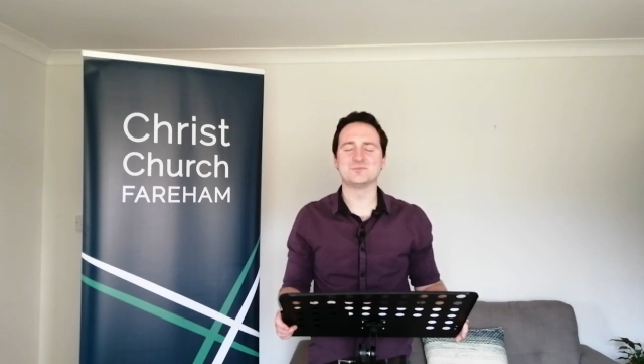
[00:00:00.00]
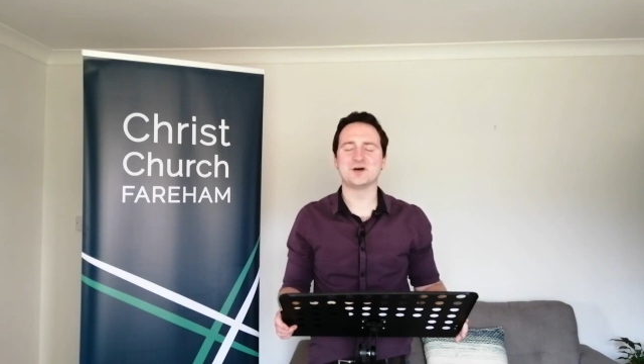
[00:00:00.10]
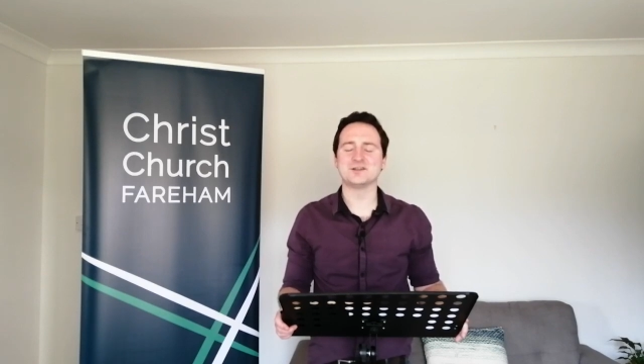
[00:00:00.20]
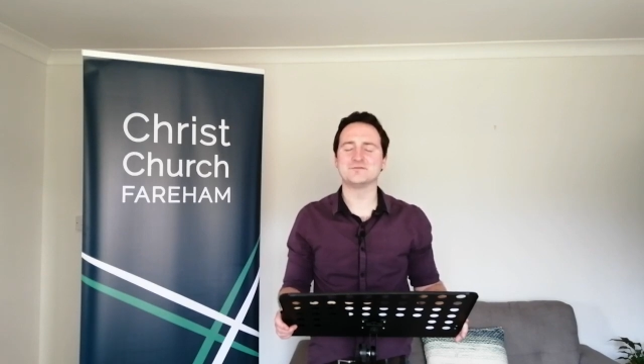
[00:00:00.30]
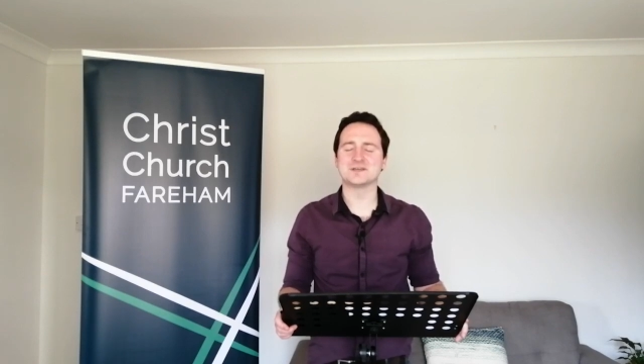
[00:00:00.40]

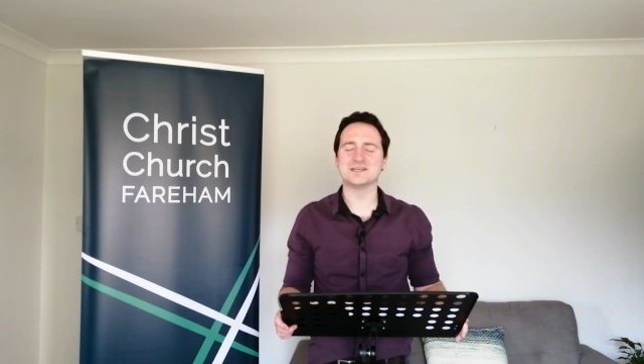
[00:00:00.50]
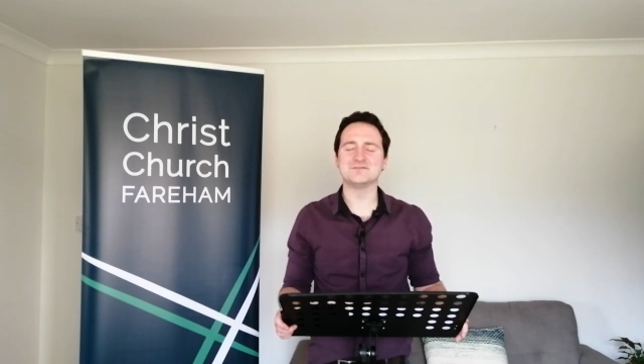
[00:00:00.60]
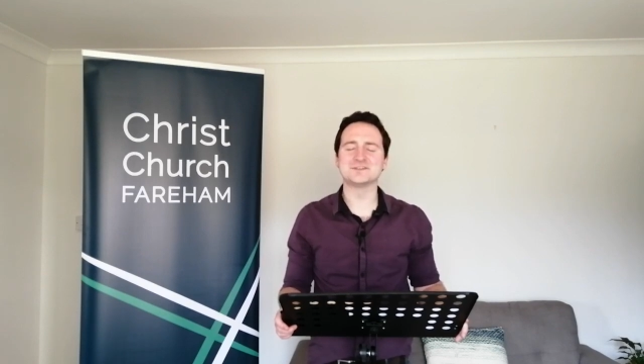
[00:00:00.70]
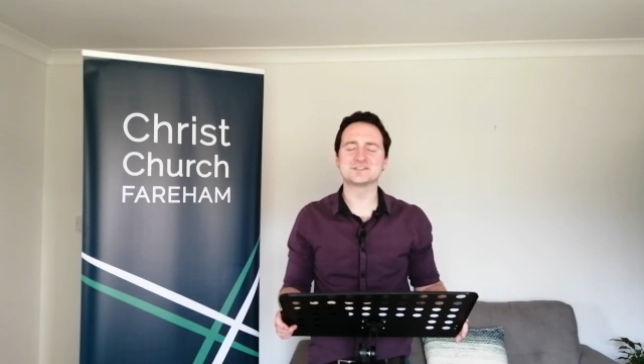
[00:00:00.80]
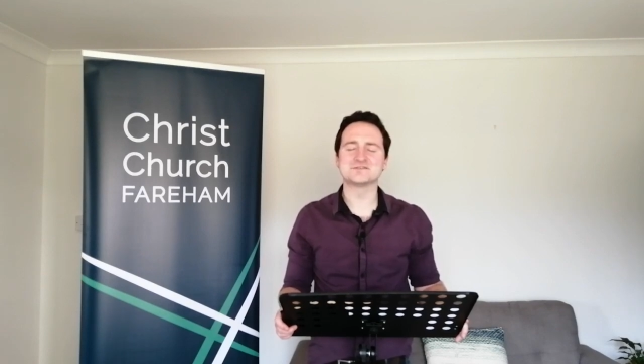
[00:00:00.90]
by the
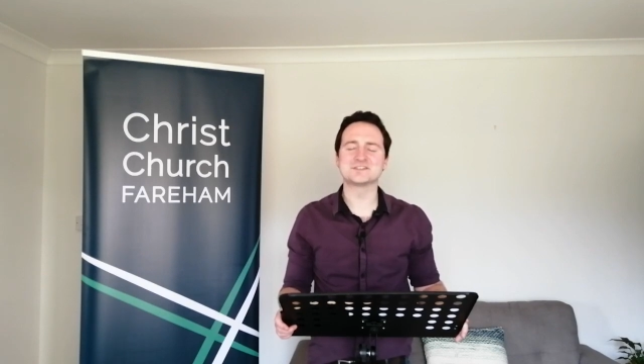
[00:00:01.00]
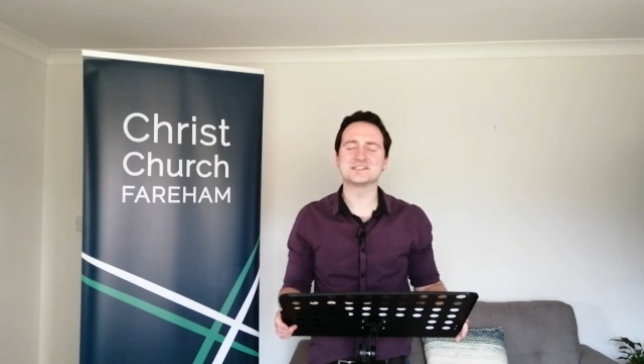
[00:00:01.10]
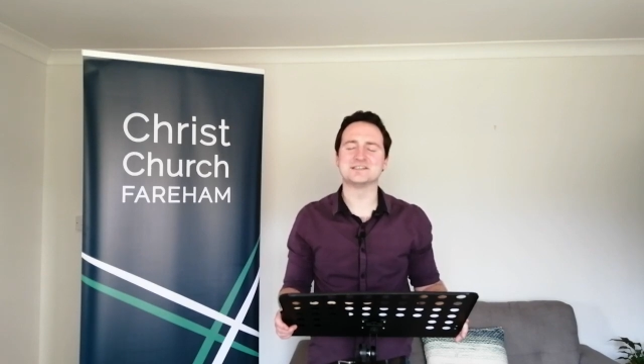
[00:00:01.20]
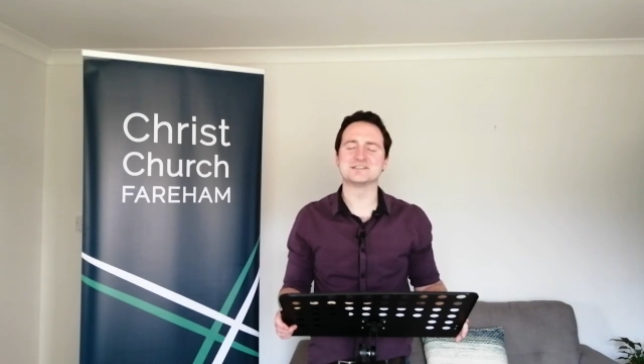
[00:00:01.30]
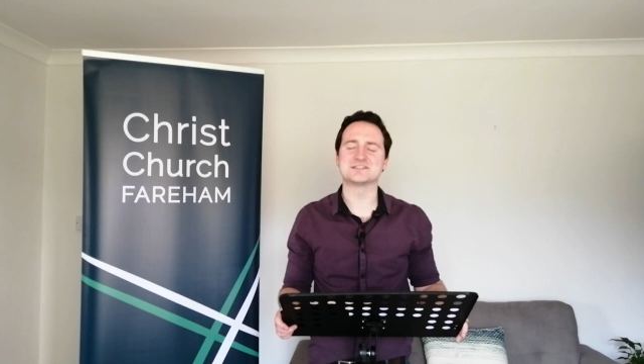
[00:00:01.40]
forgiveness of
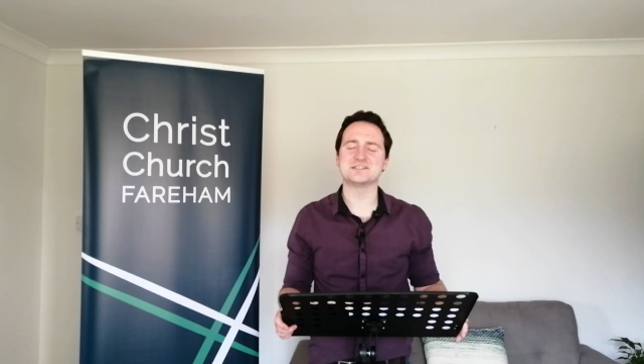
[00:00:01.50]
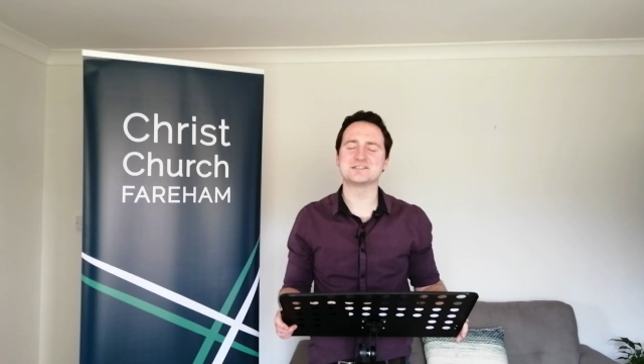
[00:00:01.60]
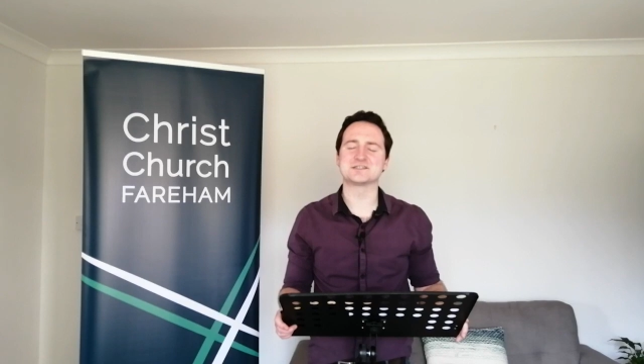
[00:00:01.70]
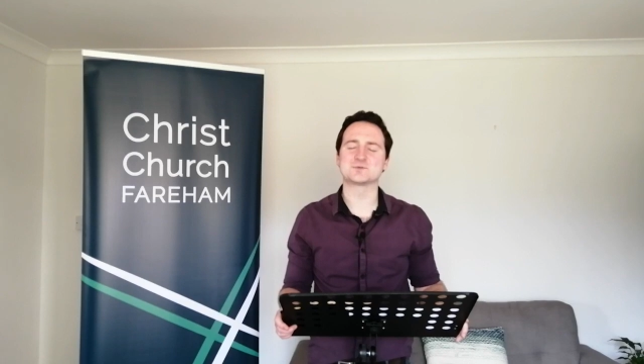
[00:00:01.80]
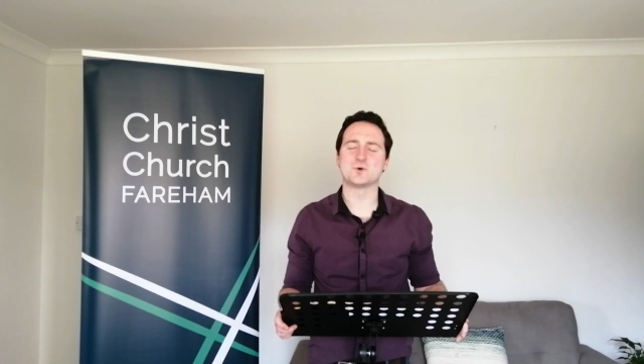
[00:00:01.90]
sins
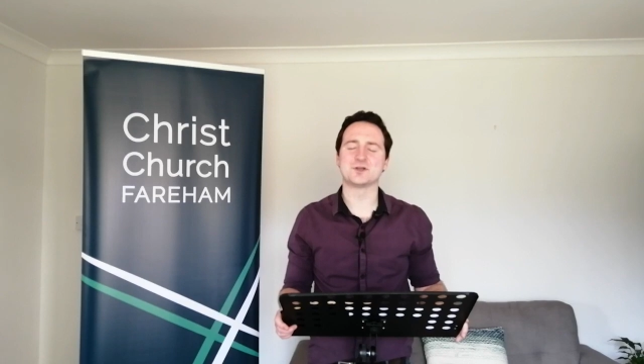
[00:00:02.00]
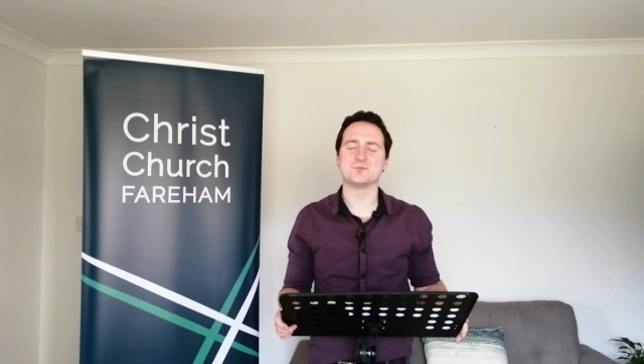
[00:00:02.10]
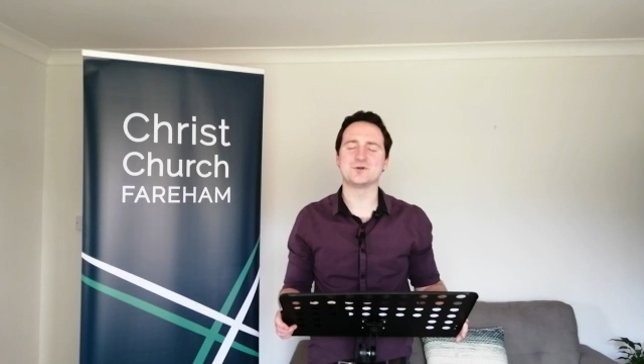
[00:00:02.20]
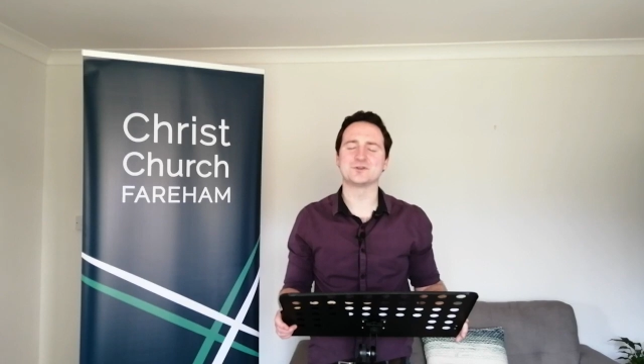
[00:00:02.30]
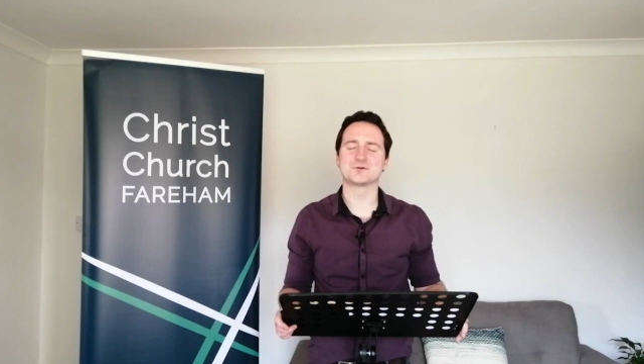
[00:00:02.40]
Jesus won
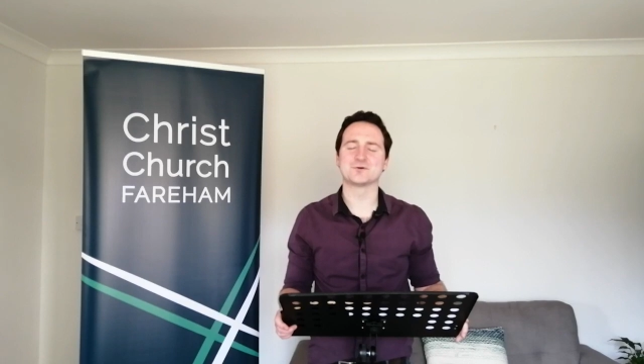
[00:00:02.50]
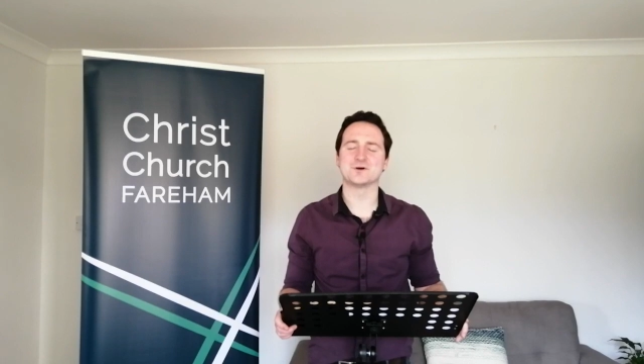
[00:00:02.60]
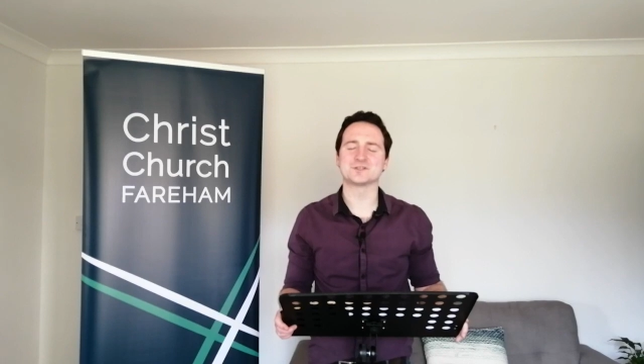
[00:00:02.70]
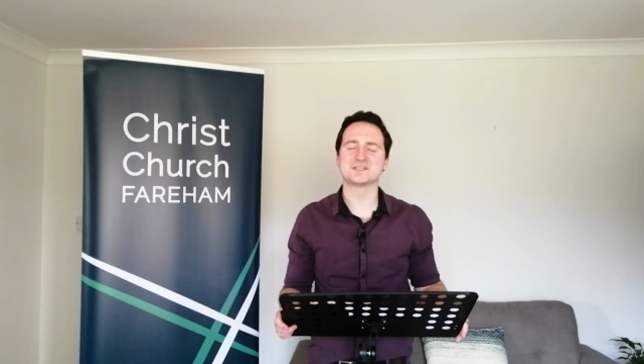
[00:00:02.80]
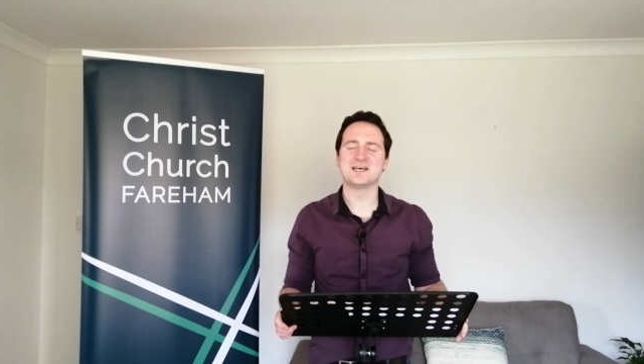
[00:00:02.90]
upon the
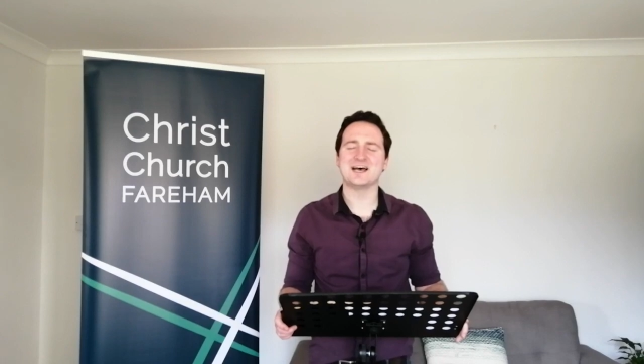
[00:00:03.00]
cross,